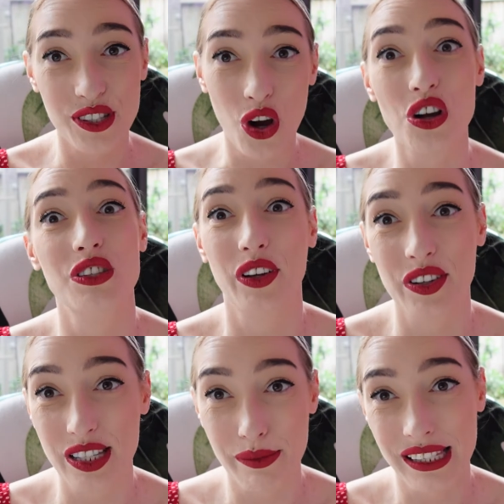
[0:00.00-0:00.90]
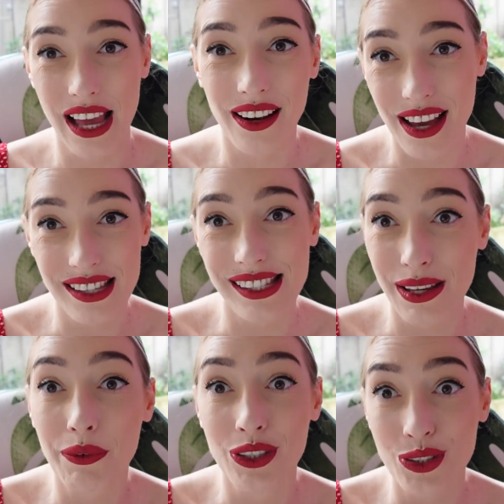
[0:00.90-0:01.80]
of socks for Christmas, how nice is
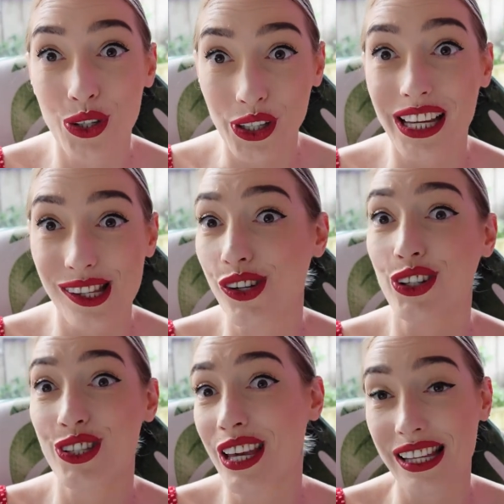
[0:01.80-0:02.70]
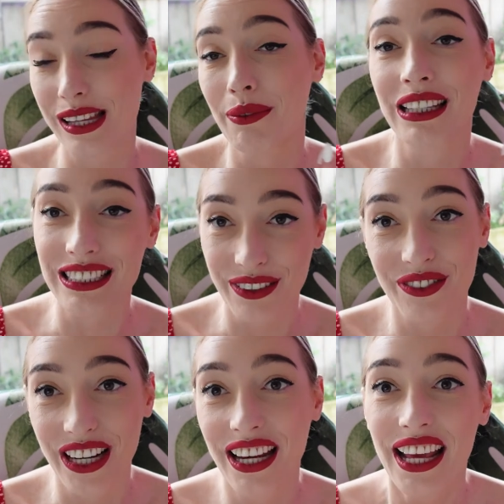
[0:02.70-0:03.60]
it when you don't get socks, you get something
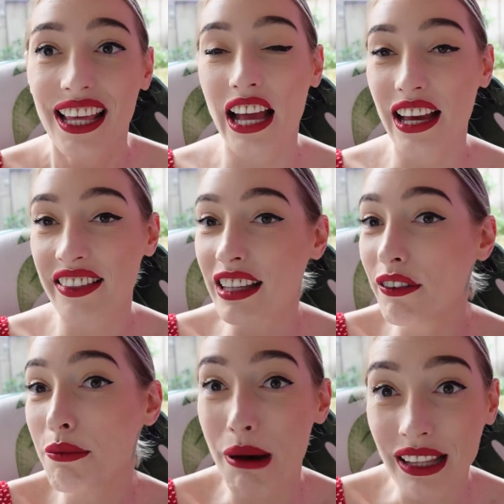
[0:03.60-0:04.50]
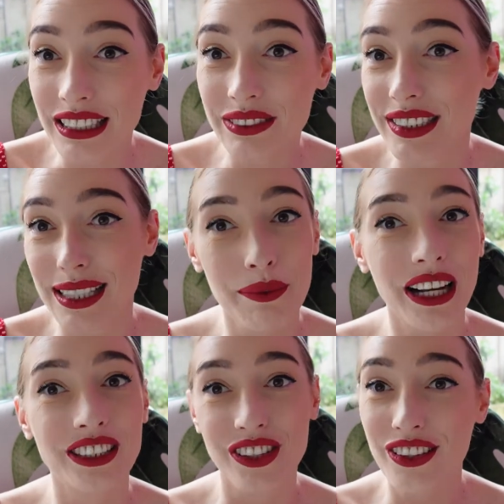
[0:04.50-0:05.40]
different. I I, think if you buy this for someone,
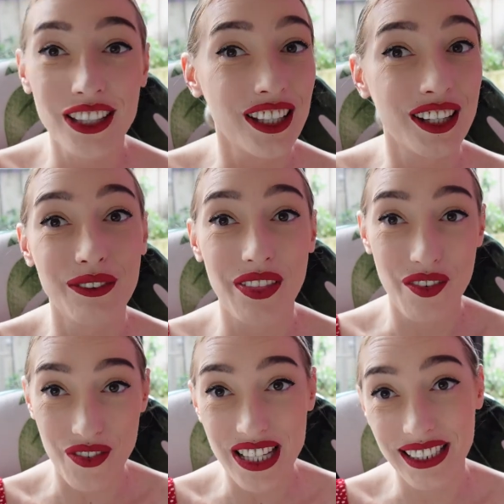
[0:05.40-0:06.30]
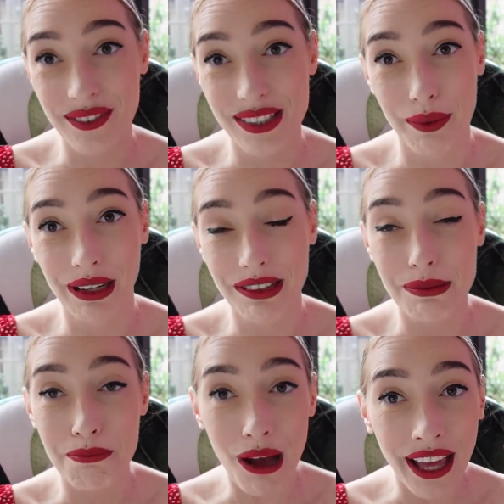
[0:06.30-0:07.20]
I don't think you're gonna run the risk of someone else
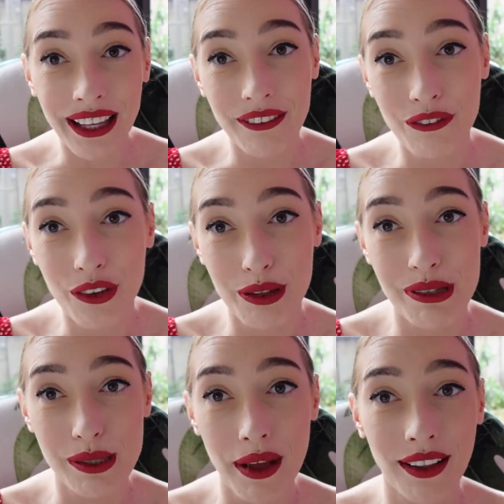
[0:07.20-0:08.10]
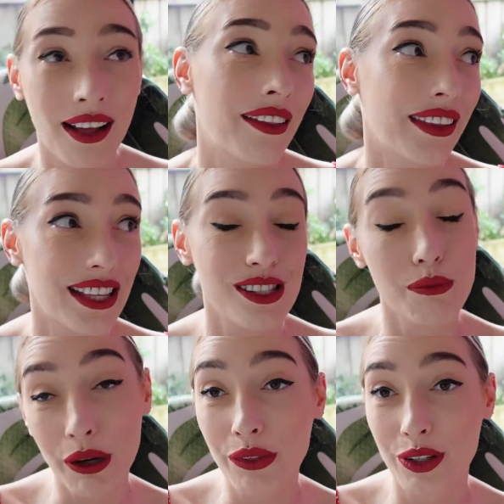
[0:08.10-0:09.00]
buying it for them as well, unless you
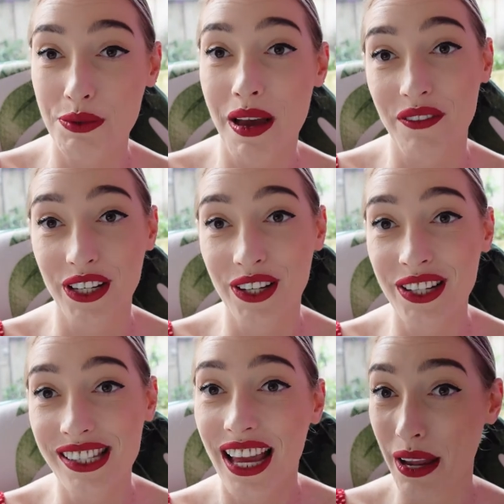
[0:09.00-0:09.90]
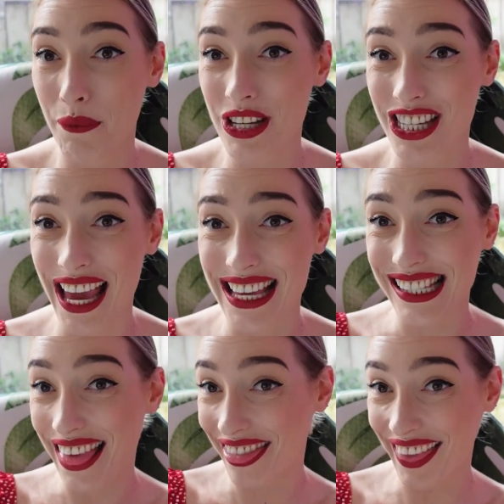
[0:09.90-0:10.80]
both watch my videos, in which case,
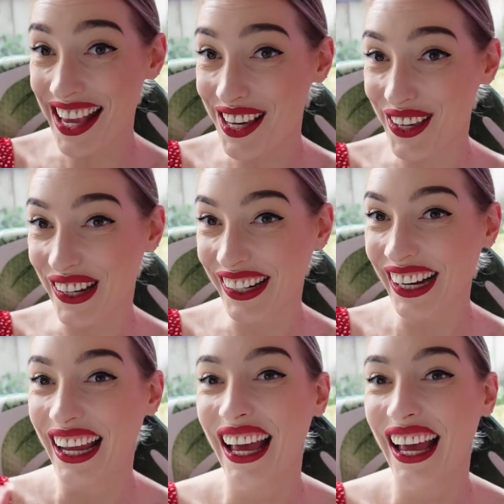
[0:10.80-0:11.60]
thank you